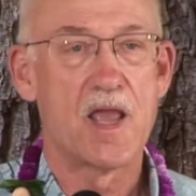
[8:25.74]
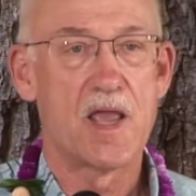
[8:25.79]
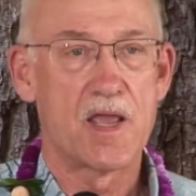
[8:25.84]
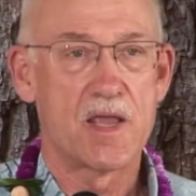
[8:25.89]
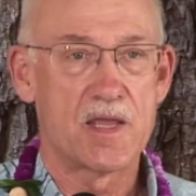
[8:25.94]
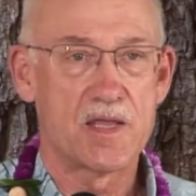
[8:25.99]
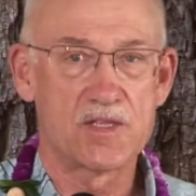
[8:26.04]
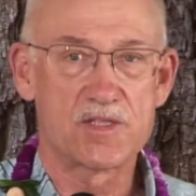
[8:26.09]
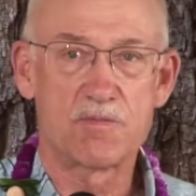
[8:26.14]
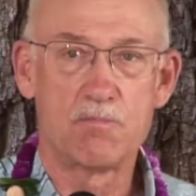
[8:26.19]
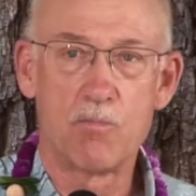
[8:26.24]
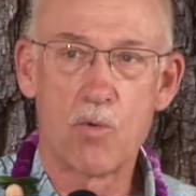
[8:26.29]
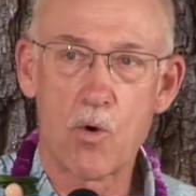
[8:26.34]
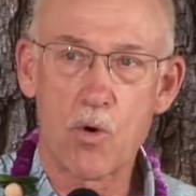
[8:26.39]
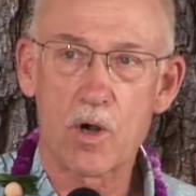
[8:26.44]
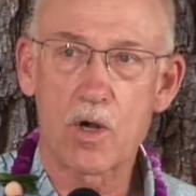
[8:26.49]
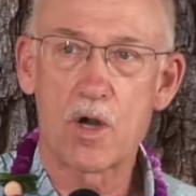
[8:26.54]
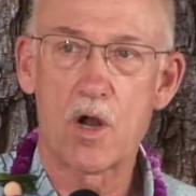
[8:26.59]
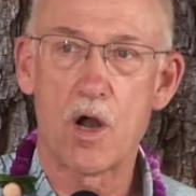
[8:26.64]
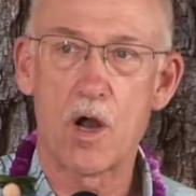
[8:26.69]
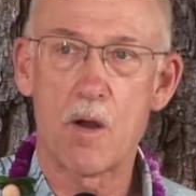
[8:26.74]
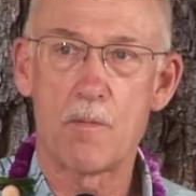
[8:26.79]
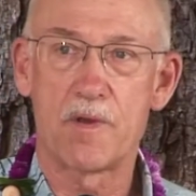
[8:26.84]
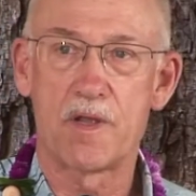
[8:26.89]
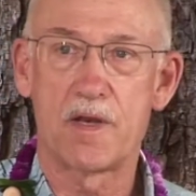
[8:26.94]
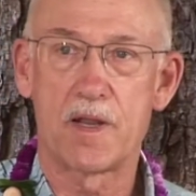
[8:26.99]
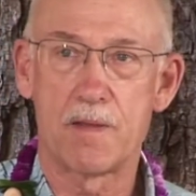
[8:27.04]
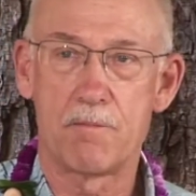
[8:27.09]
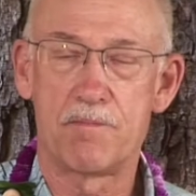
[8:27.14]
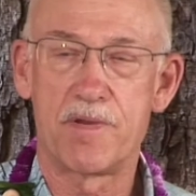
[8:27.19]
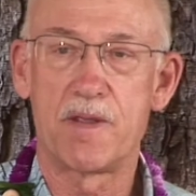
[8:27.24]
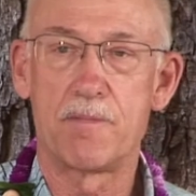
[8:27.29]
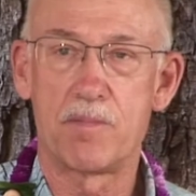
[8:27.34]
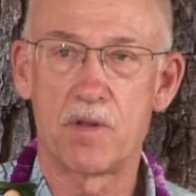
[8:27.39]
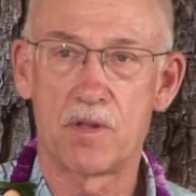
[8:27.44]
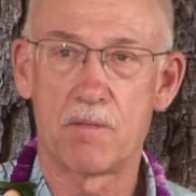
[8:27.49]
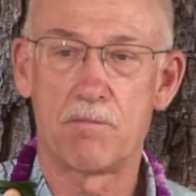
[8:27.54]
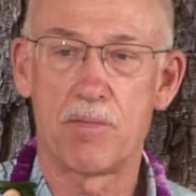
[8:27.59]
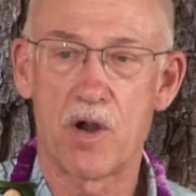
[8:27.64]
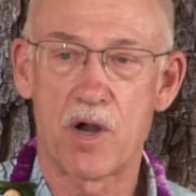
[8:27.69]
is more common in people
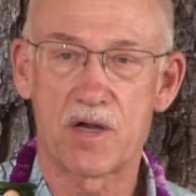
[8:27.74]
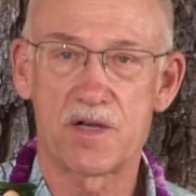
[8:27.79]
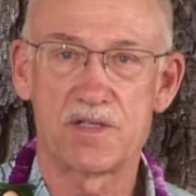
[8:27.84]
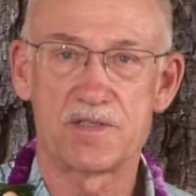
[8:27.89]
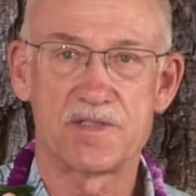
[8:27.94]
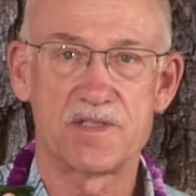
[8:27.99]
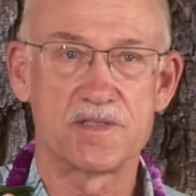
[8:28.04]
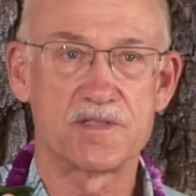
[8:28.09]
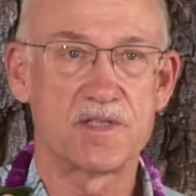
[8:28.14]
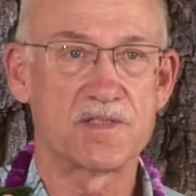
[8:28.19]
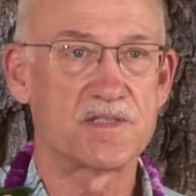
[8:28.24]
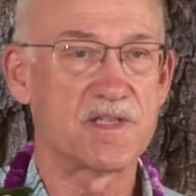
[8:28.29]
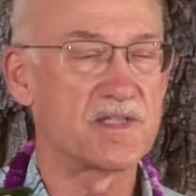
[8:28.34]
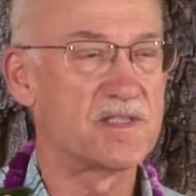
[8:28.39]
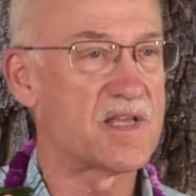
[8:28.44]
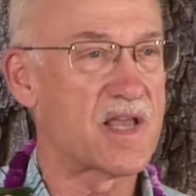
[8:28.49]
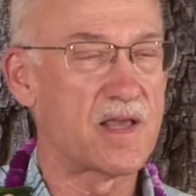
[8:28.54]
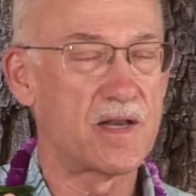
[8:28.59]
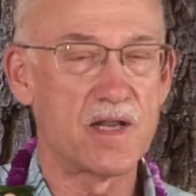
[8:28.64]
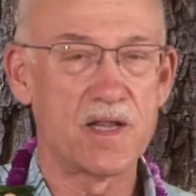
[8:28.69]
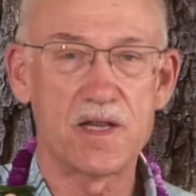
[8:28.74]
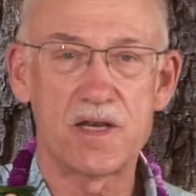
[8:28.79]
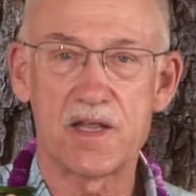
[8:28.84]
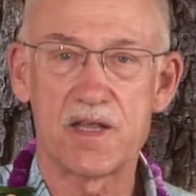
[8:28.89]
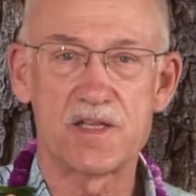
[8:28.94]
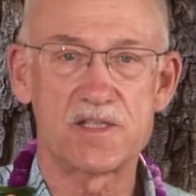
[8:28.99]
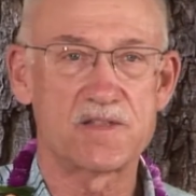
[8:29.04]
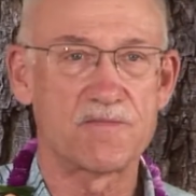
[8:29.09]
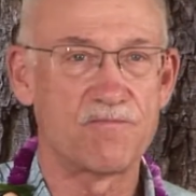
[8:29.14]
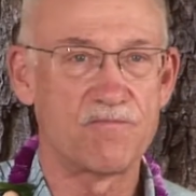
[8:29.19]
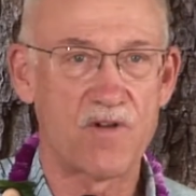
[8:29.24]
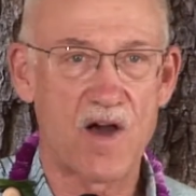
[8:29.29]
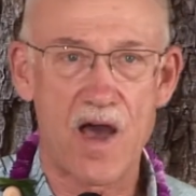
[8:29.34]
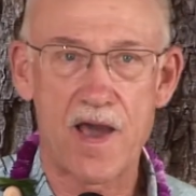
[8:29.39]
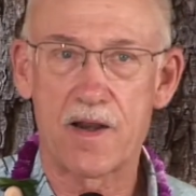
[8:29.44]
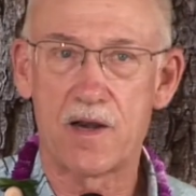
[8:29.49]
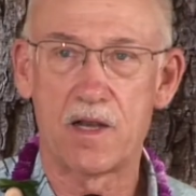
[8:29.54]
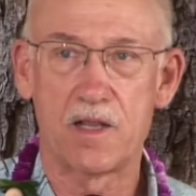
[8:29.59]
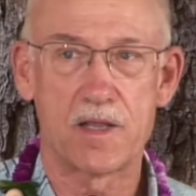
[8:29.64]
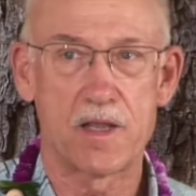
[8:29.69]
in Parkinson's disease, and it is
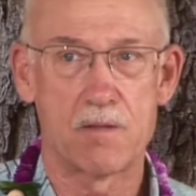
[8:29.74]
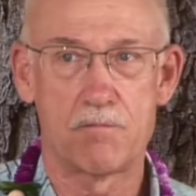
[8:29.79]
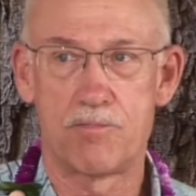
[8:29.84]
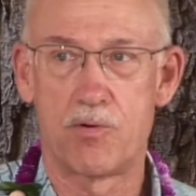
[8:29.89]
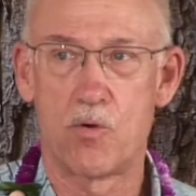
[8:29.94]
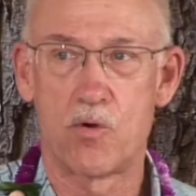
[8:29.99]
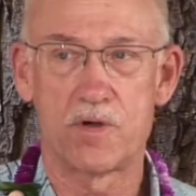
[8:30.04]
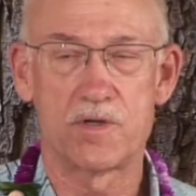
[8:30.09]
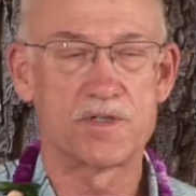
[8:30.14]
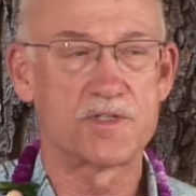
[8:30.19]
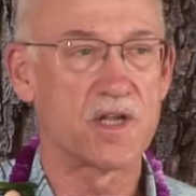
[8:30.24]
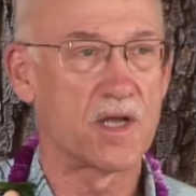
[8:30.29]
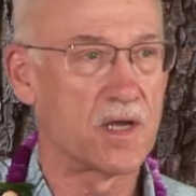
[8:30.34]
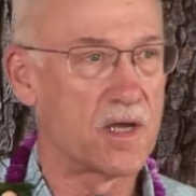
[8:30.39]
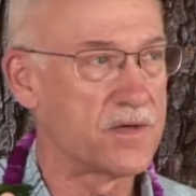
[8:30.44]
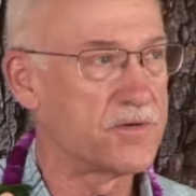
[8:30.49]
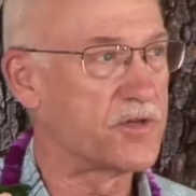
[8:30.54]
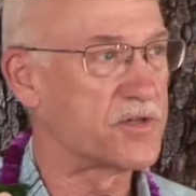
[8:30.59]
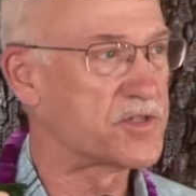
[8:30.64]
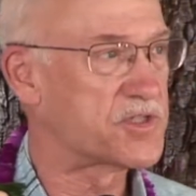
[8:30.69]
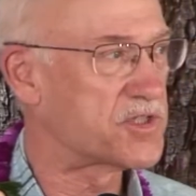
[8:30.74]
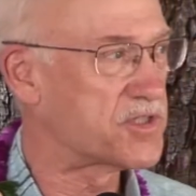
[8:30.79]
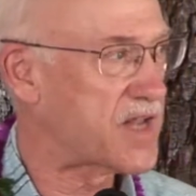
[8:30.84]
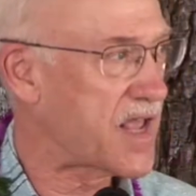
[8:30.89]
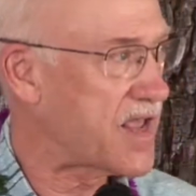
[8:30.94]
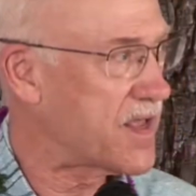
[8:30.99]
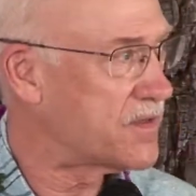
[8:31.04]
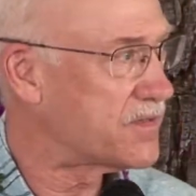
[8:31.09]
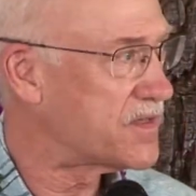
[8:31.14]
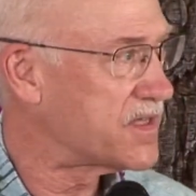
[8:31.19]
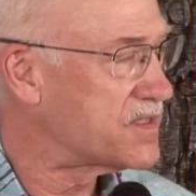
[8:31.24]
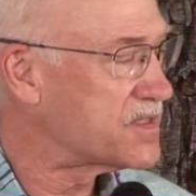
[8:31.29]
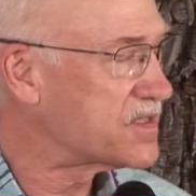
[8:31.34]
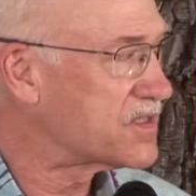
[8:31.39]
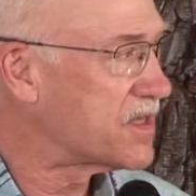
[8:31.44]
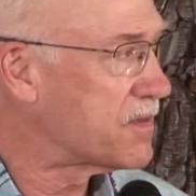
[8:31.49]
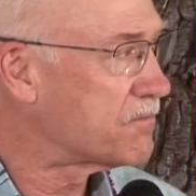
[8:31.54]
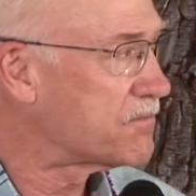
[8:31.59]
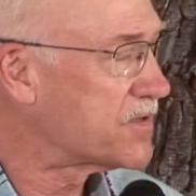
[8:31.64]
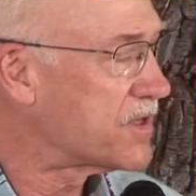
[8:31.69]
vitally important to understand these
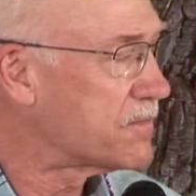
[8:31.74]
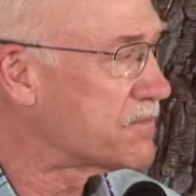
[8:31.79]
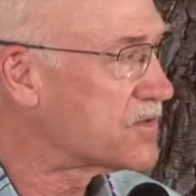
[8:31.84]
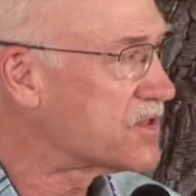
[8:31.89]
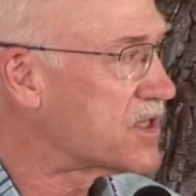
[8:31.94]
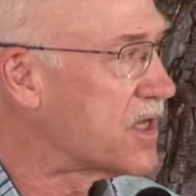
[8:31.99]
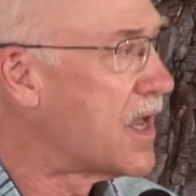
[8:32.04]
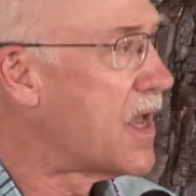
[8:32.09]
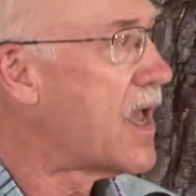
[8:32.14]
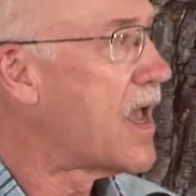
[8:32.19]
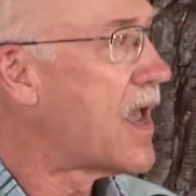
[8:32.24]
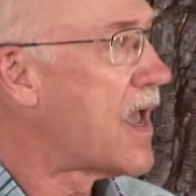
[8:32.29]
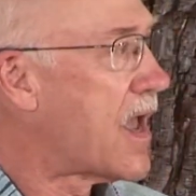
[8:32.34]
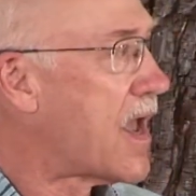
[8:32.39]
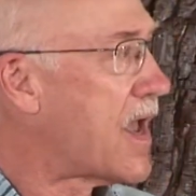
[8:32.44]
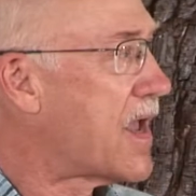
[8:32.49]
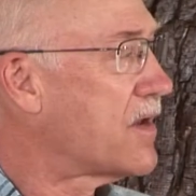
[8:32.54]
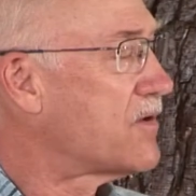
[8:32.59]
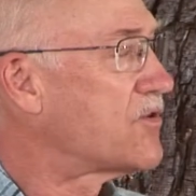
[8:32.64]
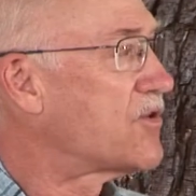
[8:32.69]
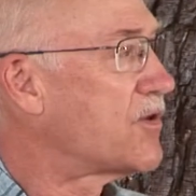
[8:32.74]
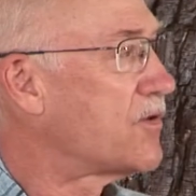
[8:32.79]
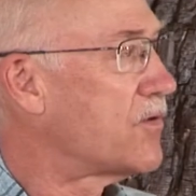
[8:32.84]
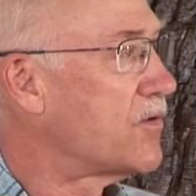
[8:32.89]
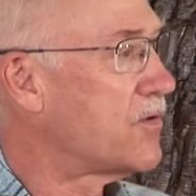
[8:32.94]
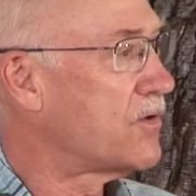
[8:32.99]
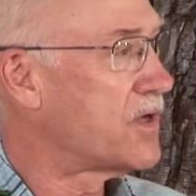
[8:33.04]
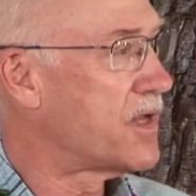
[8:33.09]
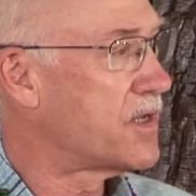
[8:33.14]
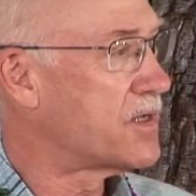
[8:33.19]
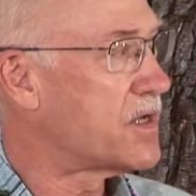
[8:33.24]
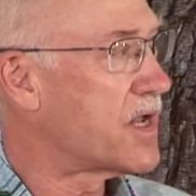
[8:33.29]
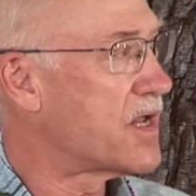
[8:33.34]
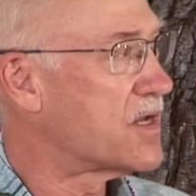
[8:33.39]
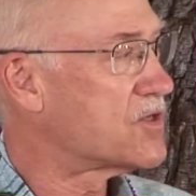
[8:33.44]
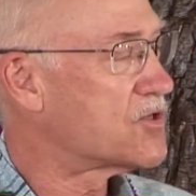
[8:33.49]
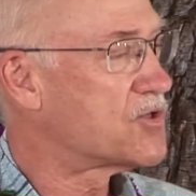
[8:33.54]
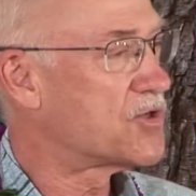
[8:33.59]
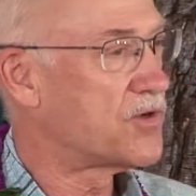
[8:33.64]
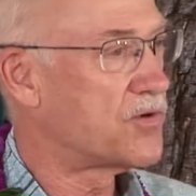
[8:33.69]
symptoms and
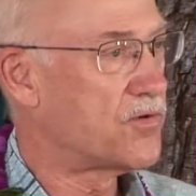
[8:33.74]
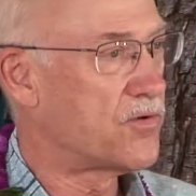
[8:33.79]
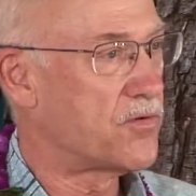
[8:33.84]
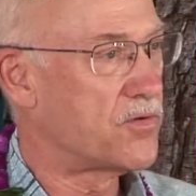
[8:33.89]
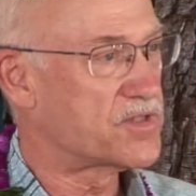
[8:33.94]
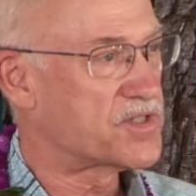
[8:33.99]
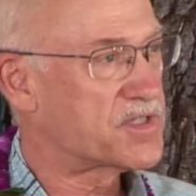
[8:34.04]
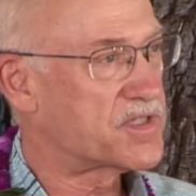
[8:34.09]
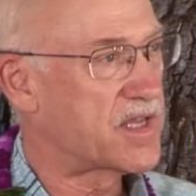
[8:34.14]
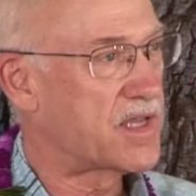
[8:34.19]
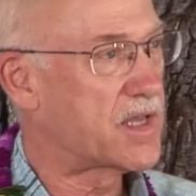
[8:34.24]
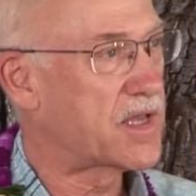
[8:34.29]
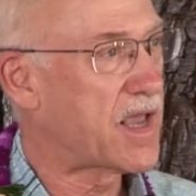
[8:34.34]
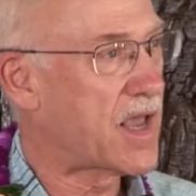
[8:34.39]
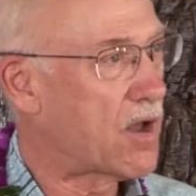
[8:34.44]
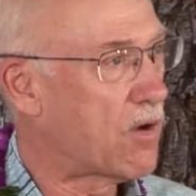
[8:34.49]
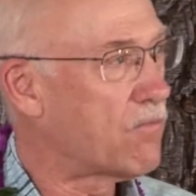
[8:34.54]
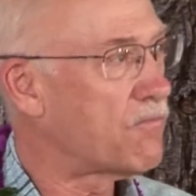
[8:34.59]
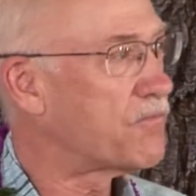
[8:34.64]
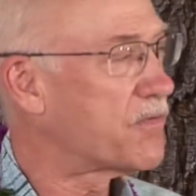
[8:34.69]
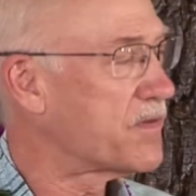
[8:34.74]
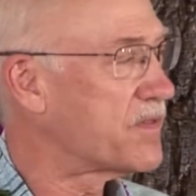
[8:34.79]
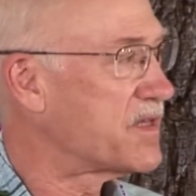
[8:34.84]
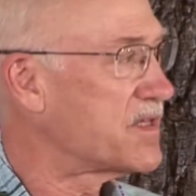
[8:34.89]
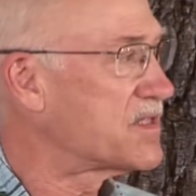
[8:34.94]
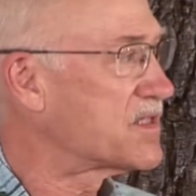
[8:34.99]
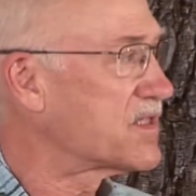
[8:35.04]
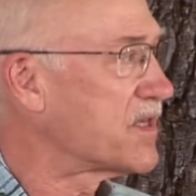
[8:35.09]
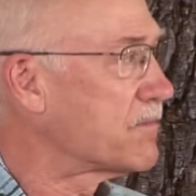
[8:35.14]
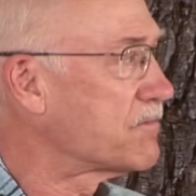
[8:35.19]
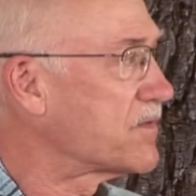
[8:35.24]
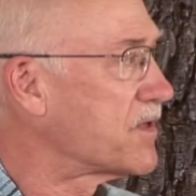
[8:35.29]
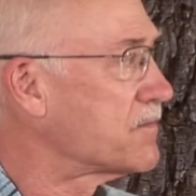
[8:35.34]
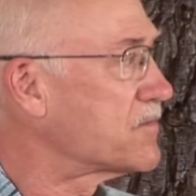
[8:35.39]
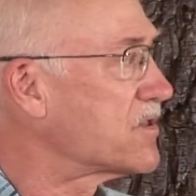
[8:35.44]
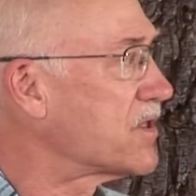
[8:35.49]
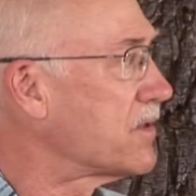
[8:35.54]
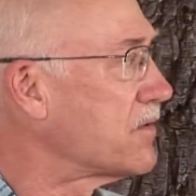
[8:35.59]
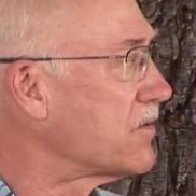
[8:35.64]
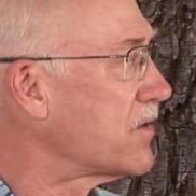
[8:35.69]
to seek help for these symptoms
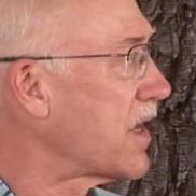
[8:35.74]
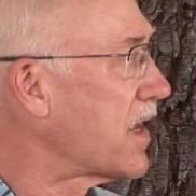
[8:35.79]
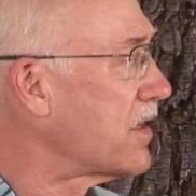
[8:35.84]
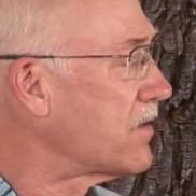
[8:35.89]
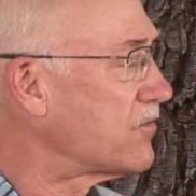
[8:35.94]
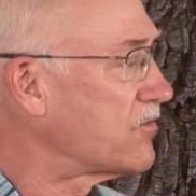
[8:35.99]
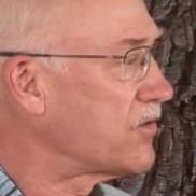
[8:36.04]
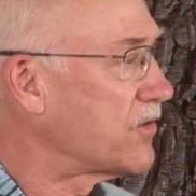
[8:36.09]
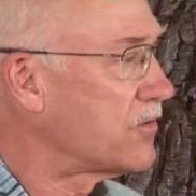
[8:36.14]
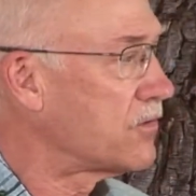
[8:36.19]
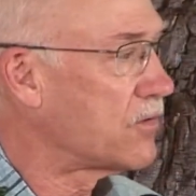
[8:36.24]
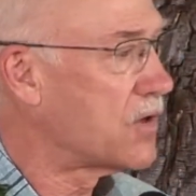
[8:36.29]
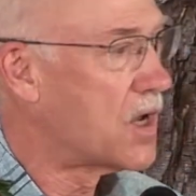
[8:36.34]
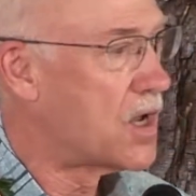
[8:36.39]
and to